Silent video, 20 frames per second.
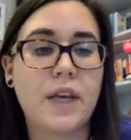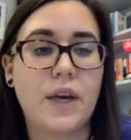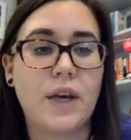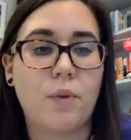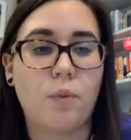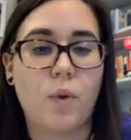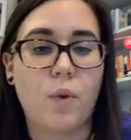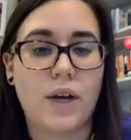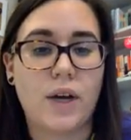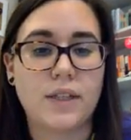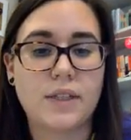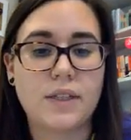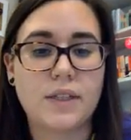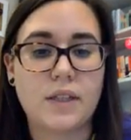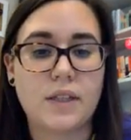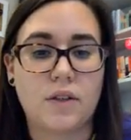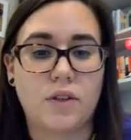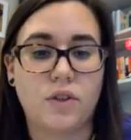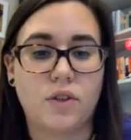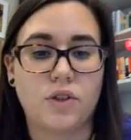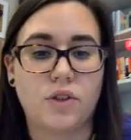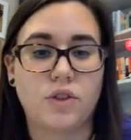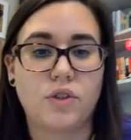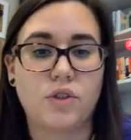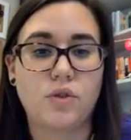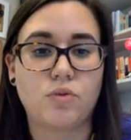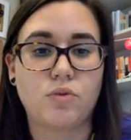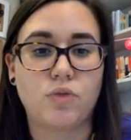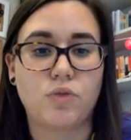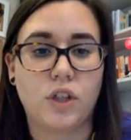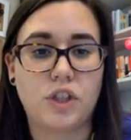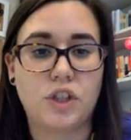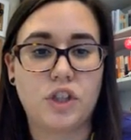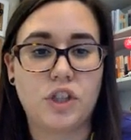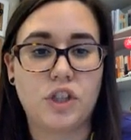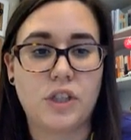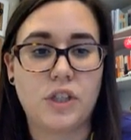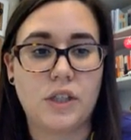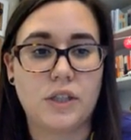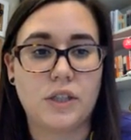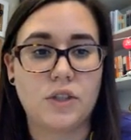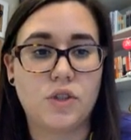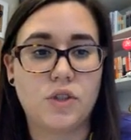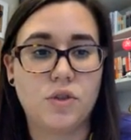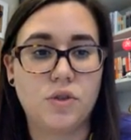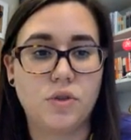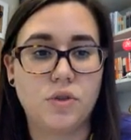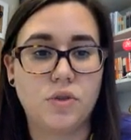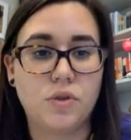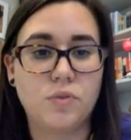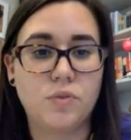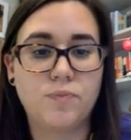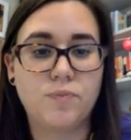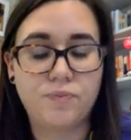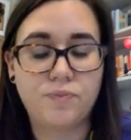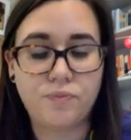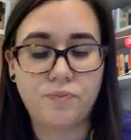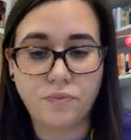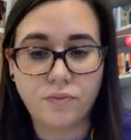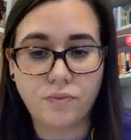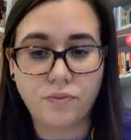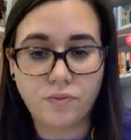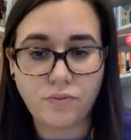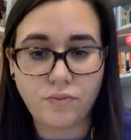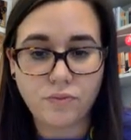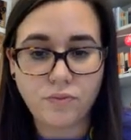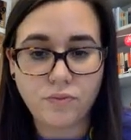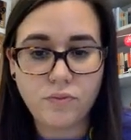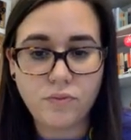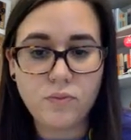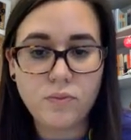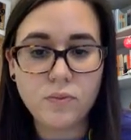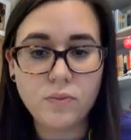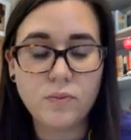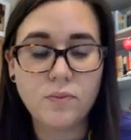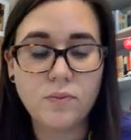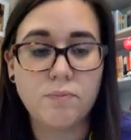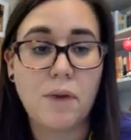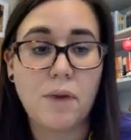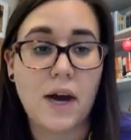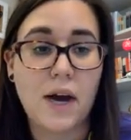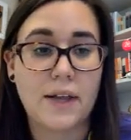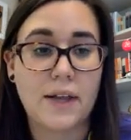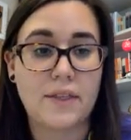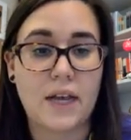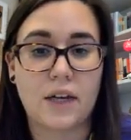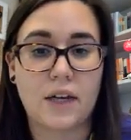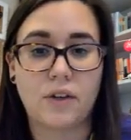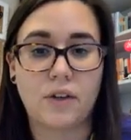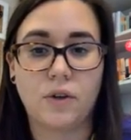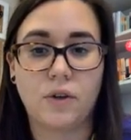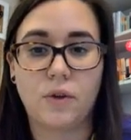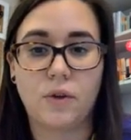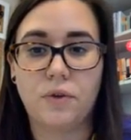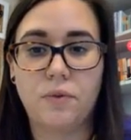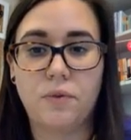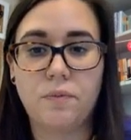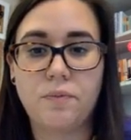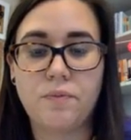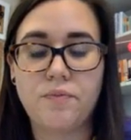and white settlers rushed in to mine that gold.